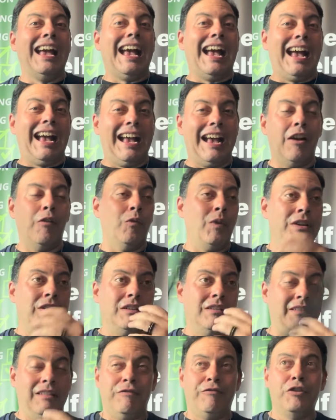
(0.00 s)
how, when,
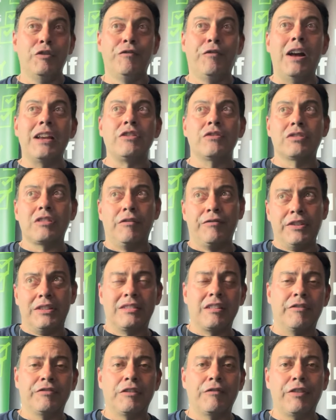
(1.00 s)
if you find yourself in a
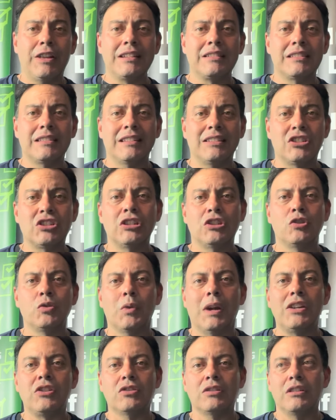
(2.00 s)
self-defense
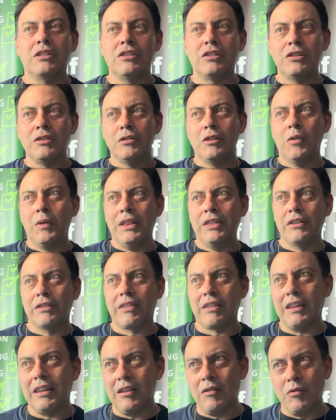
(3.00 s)
situation, do you go in there
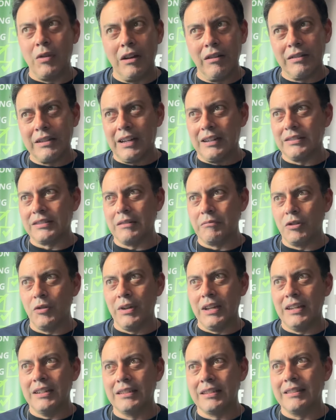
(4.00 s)
thinking, well, gosh, I'm
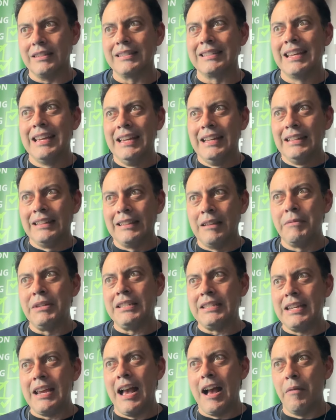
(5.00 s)
going into this. Let me
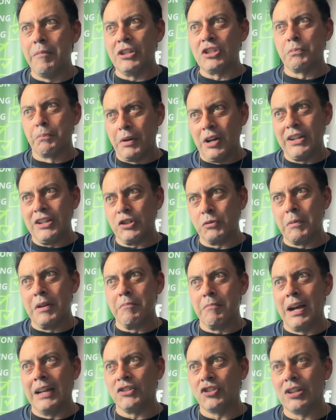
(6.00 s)
see how much
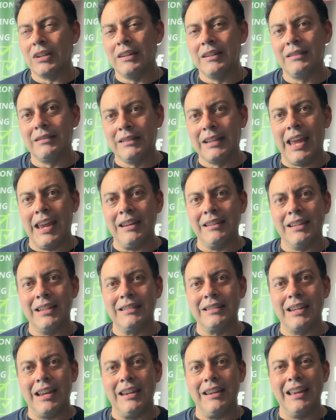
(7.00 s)
punishment my cane
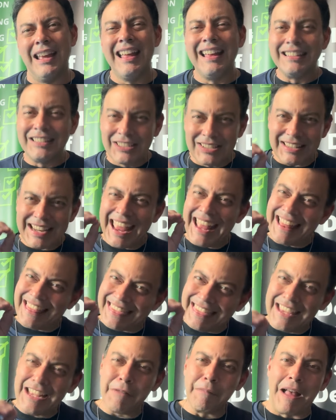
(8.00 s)
can take. Just
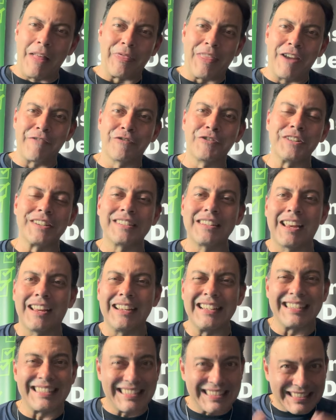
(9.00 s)
think about that for a
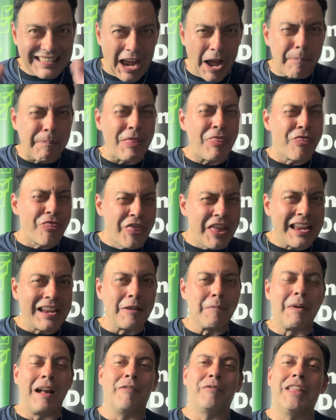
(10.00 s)
second. Stop and think
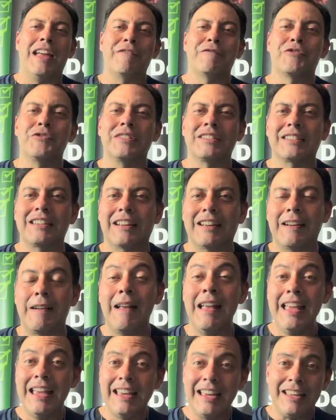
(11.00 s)
about that for a second,
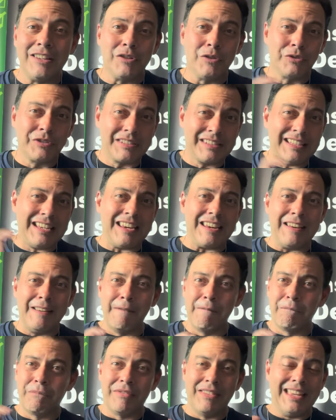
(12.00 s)
and you'll
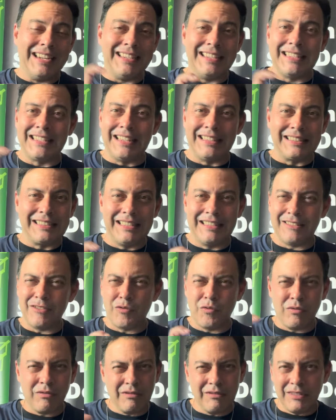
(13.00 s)
see that it doesn't
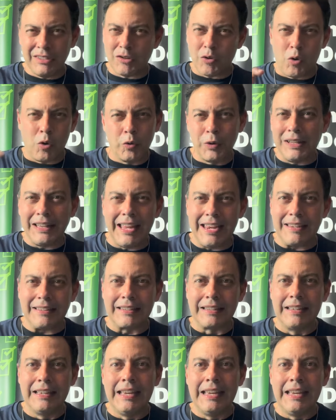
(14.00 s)
correlate.